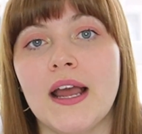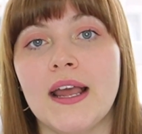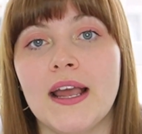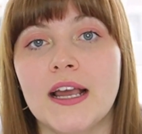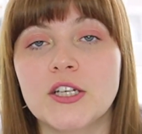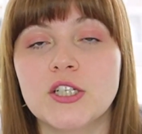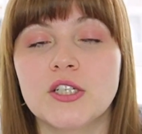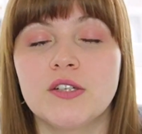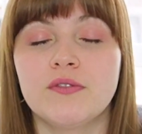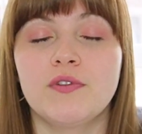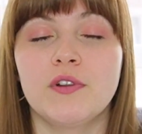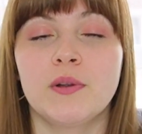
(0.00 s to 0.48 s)
I
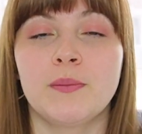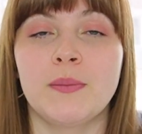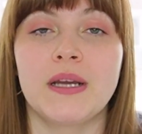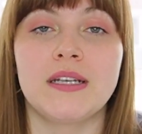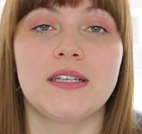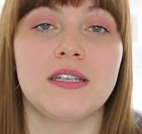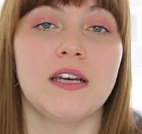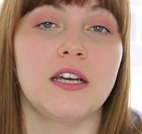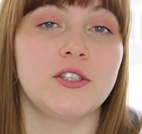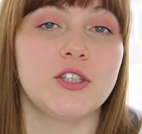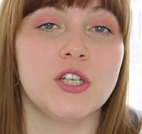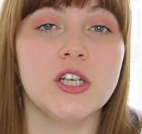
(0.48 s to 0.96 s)
actually feel my
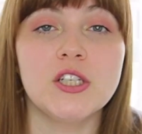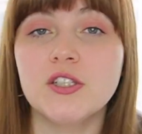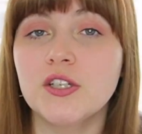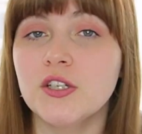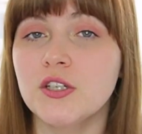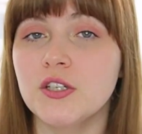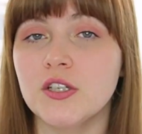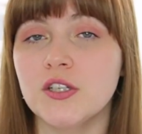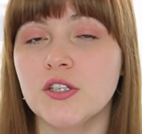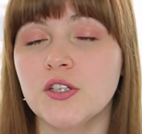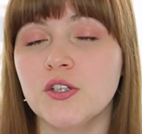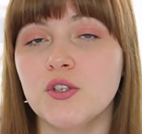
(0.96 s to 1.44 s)

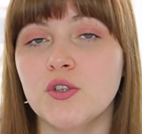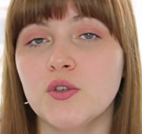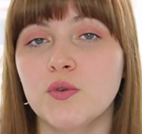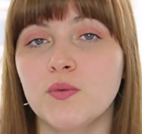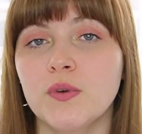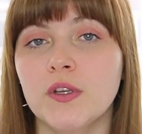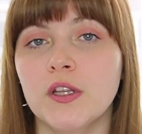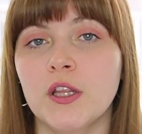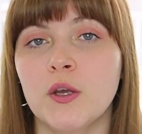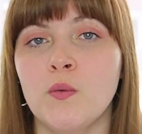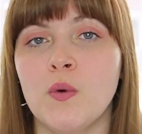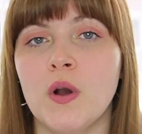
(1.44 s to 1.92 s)
digestion doesn't do
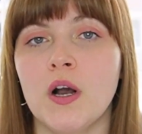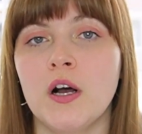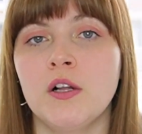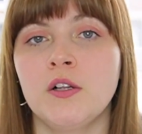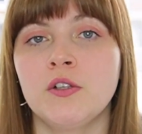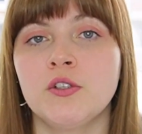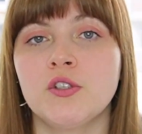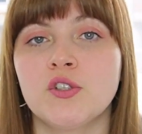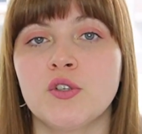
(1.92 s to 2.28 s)
really well.